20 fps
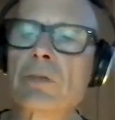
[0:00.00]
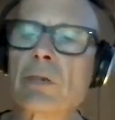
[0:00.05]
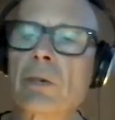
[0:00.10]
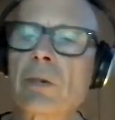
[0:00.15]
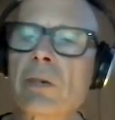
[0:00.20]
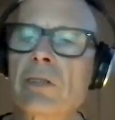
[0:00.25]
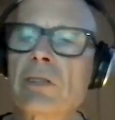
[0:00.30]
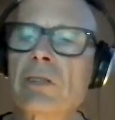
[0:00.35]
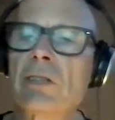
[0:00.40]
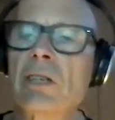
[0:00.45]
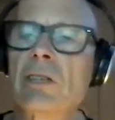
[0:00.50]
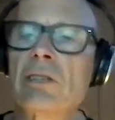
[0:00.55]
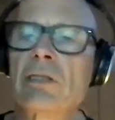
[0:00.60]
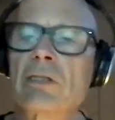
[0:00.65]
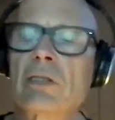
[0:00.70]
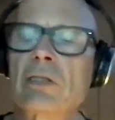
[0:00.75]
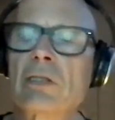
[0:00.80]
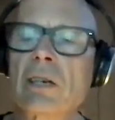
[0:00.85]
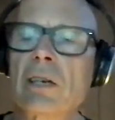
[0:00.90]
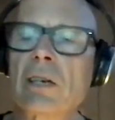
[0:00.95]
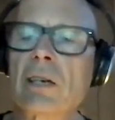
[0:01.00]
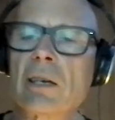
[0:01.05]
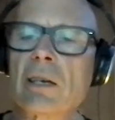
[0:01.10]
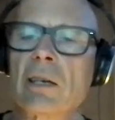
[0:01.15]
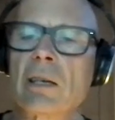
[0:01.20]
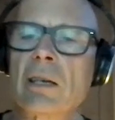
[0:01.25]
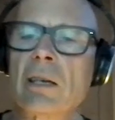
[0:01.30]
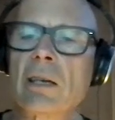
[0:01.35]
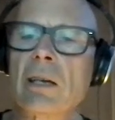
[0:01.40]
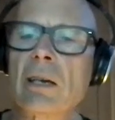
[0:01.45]
so it's
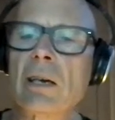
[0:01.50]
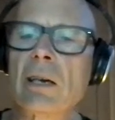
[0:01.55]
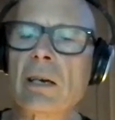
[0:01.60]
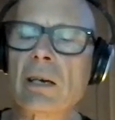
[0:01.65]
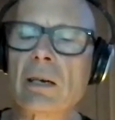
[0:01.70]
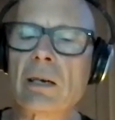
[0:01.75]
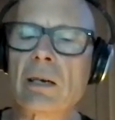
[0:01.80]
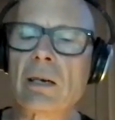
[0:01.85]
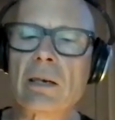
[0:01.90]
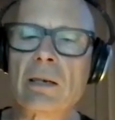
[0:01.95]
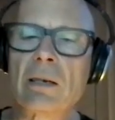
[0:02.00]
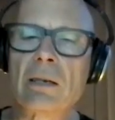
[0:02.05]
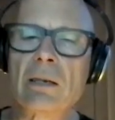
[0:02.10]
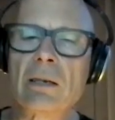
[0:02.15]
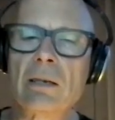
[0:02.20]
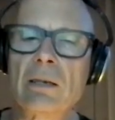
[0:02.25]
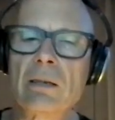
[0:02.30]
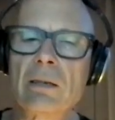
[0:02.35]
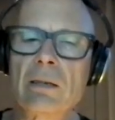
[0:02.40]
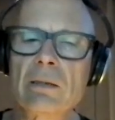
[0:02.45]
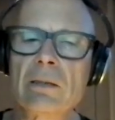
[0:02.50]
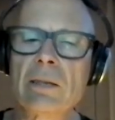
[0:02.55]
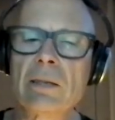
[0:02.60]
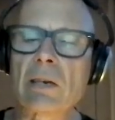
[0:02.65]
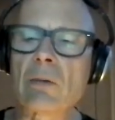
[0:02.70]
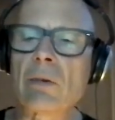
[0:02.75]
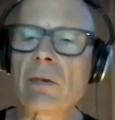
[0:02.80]
not